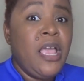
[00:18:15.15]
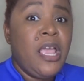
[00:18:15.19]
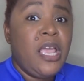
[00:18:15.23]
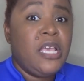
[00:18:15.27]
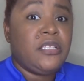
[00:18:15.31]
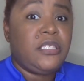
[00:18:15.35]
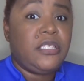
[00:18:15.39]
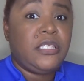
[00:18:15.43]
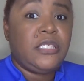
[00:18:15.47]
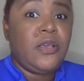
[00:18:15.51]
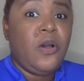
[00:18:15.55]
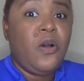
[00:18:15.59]

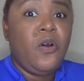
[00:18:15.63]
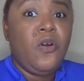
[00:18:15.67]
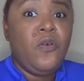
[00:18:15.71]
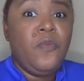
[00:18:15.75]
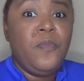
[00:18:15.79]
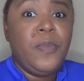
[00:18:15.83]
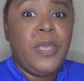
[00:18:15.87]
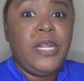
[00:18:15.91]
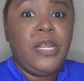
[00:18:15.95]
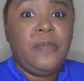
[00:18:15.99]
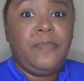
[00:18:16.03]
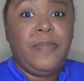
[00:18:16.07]
And
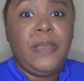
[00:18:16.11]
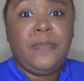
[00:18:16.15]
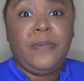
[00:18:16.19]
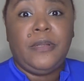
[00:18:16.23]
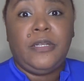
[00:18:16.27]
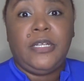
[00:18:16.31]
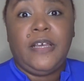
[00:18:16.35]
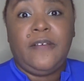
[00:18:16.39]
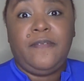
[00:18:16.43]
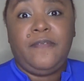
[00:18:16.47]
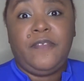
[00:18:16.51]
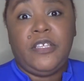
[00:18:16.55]
so many
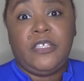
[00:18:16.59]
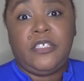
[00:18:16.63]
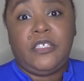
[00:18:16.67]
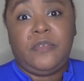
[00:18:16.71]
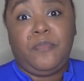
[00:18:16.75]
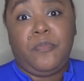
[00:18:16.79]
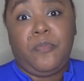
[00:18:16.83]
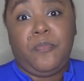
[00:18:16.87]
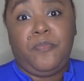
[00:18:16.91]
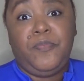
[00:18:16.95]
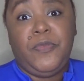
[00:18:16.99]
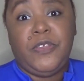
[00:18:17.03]
people love
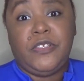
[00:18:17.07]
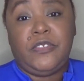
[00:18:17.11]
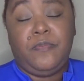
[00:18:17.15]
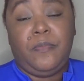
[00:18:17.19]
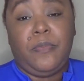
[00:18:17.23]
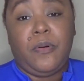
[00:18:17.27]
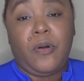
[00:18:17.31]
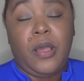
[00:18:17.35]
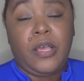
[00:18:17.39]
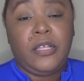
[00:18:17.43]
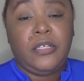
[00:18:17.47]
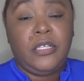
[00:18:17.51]
this, this
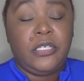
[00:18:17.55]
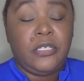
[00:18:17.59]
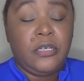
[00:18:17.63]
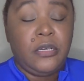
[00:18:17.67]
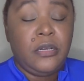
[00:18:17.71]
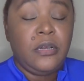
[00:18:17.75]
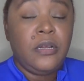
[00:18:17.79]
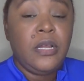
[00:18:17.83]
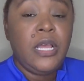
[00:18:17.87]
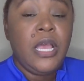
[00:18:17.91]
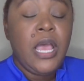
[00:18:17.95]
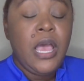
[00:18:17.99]

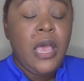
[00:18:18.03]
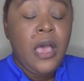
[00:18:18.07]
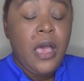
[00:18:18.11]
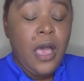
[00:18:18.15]
bronzer.